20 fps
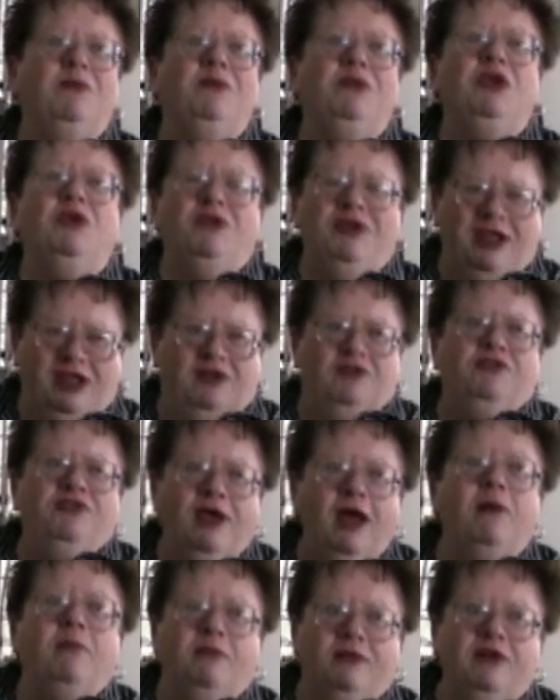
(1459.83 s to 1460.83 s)
you'd hear
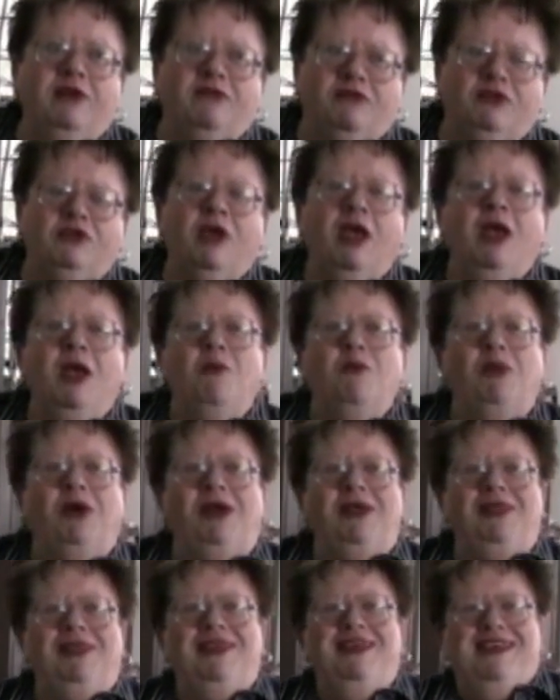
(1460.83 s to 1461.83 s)
some difference.
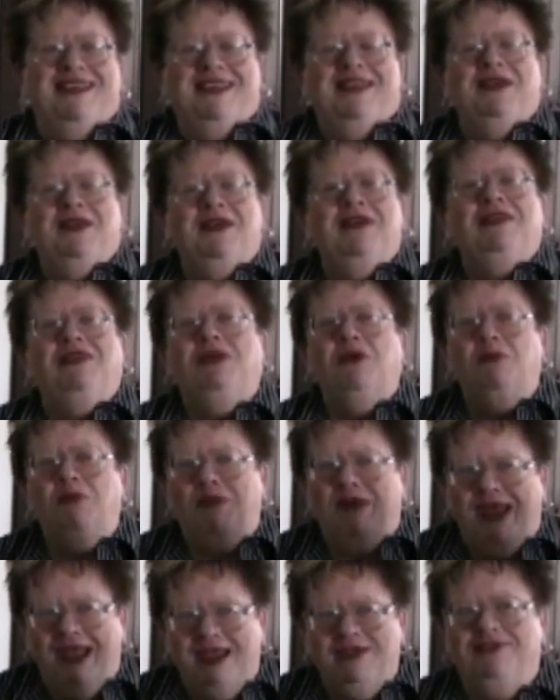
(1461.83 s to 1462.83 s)
But the
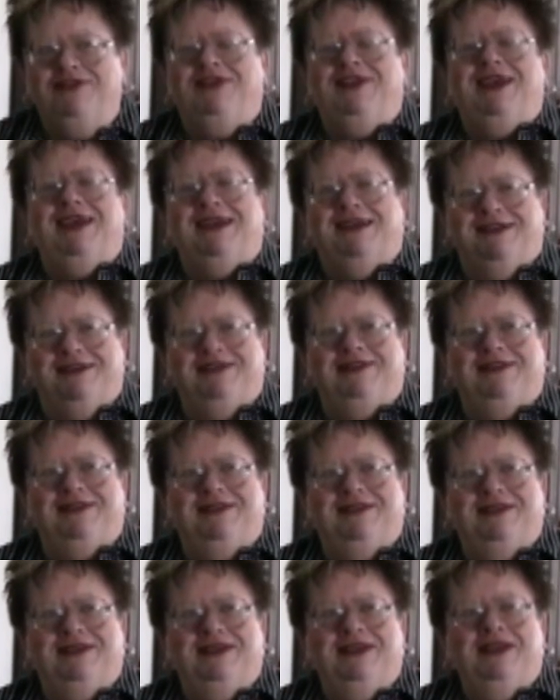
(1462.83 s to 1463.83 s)

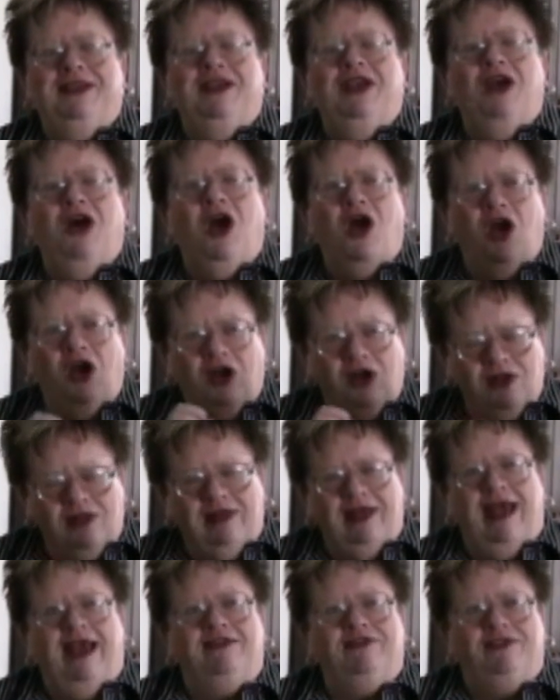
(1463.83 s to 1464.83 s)
basics are
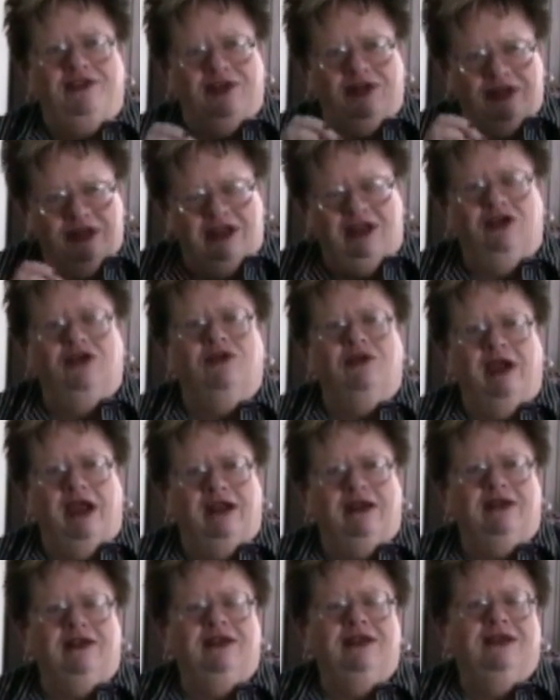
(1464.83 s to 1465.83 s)
classically
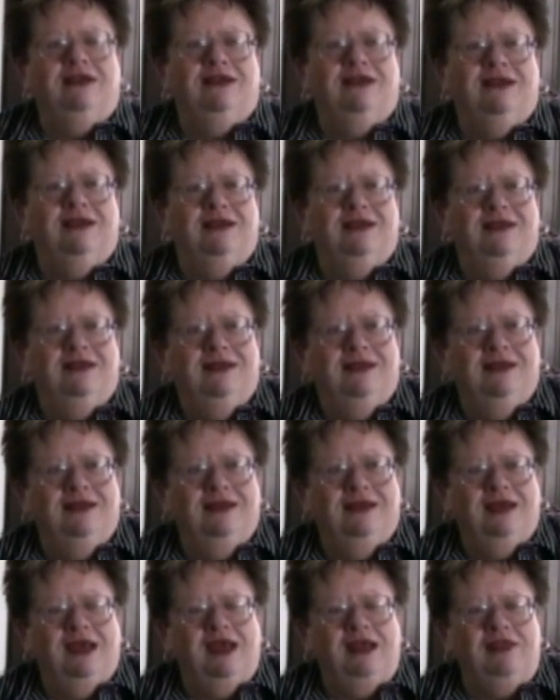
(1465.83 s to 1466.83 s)
correct
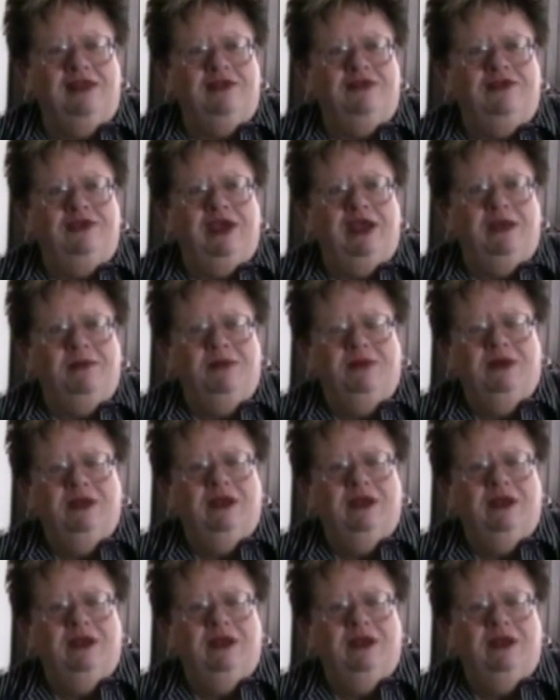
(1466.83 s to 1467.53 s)
and the same.